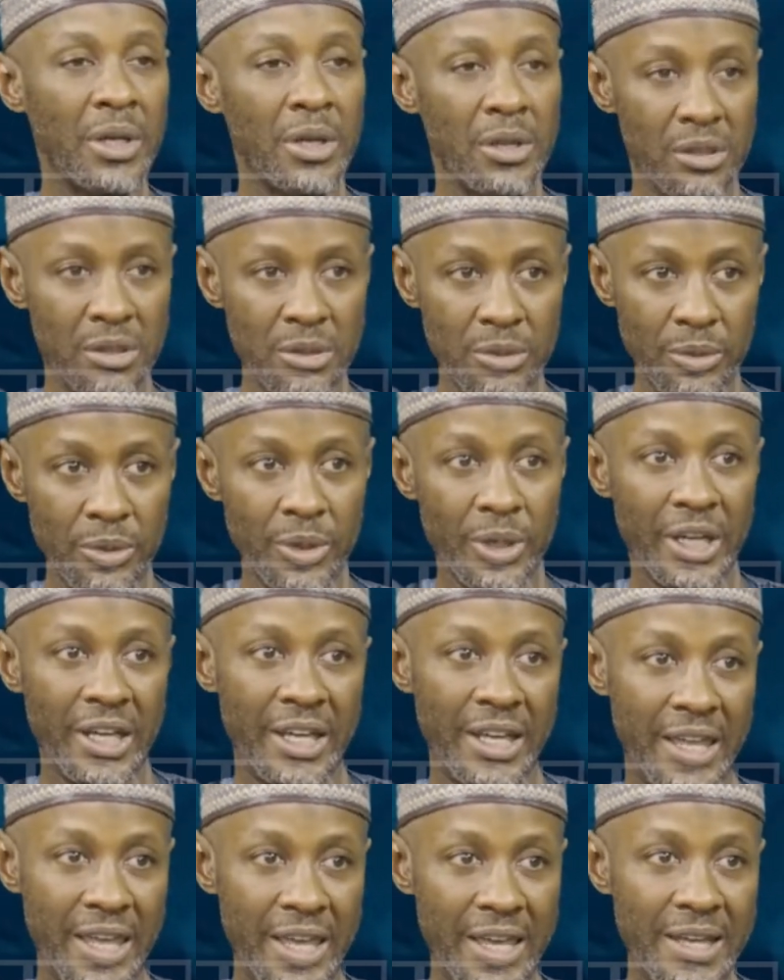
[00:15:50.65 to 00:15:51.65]
Yes. So
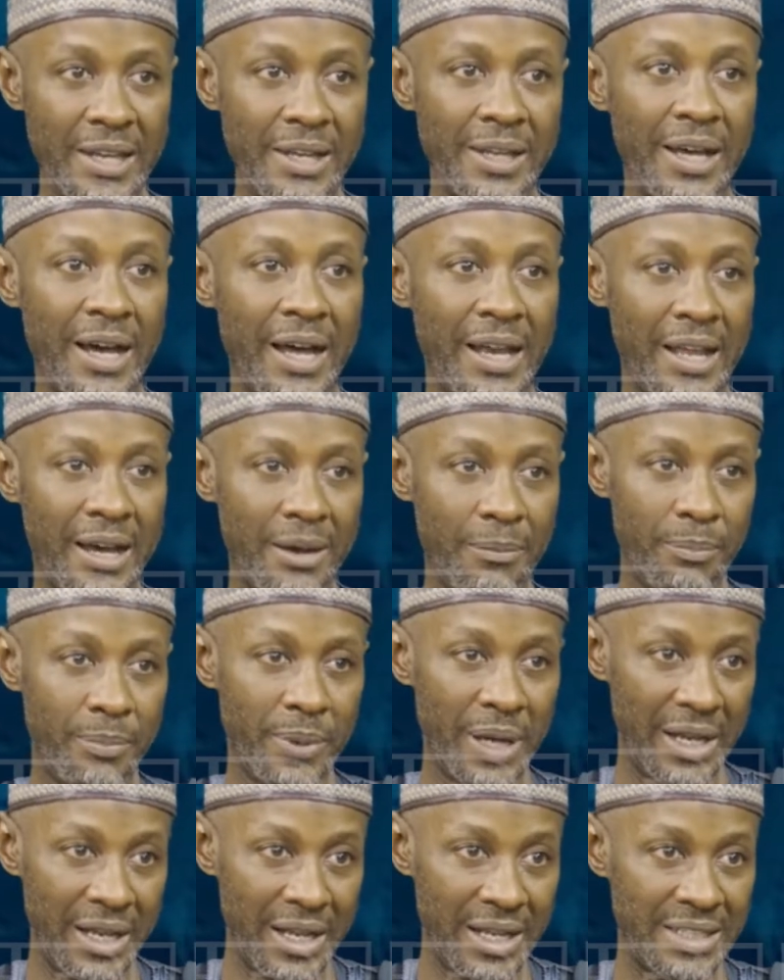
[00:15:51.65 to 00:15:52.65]
again, mm. at that
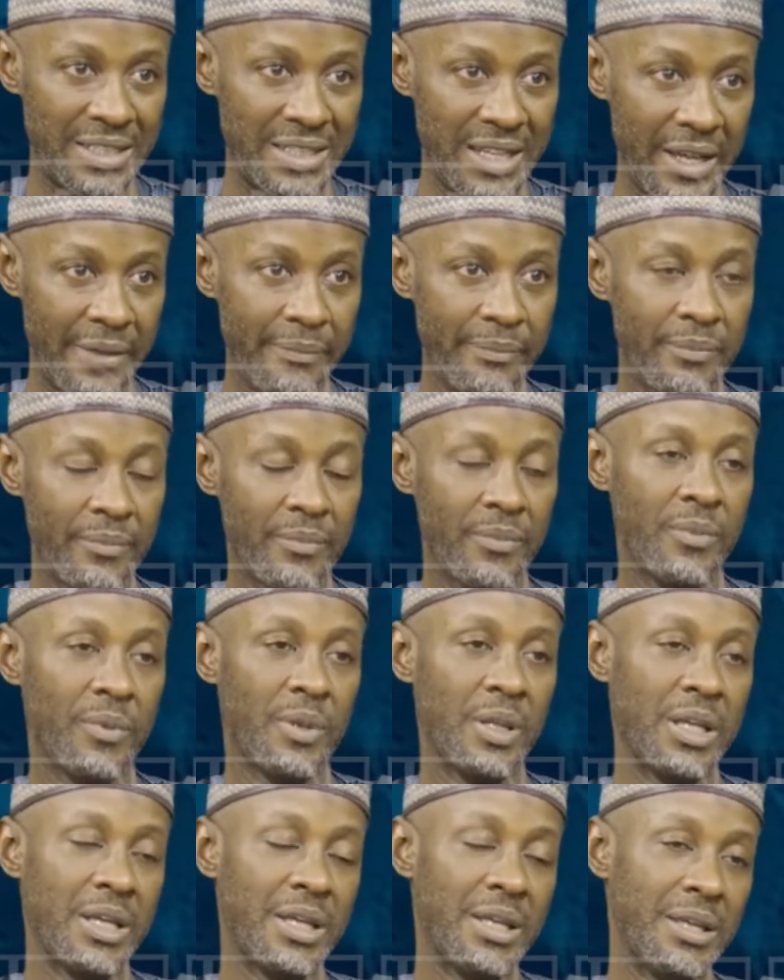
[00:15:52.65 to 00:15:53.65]
at that time, mm.
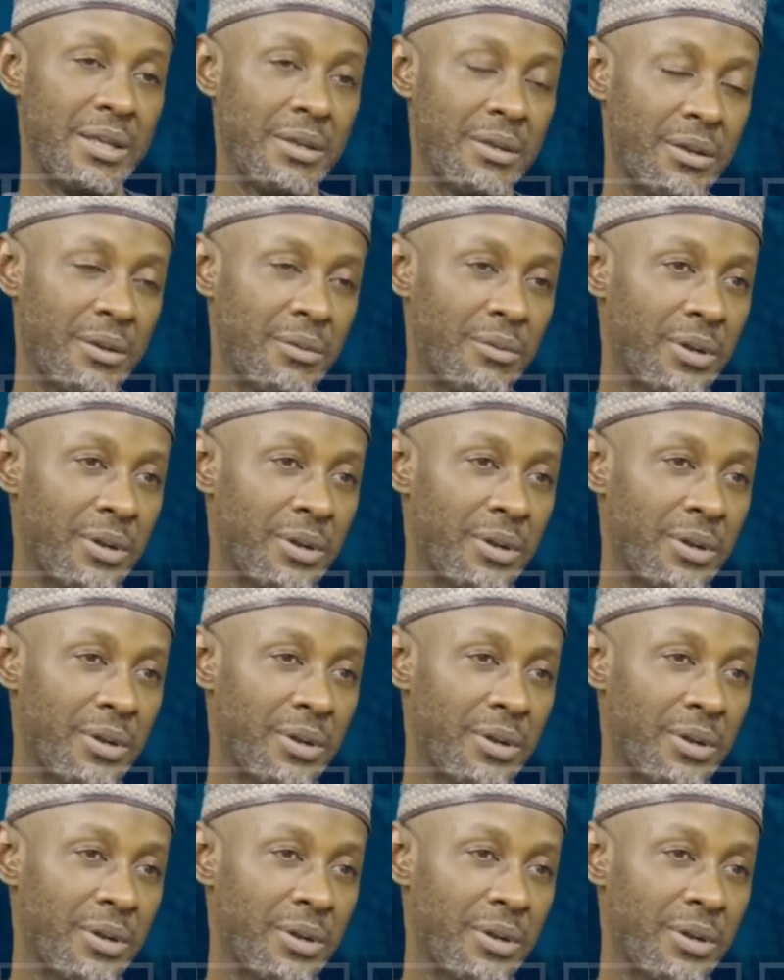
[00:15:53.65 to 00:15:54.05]
the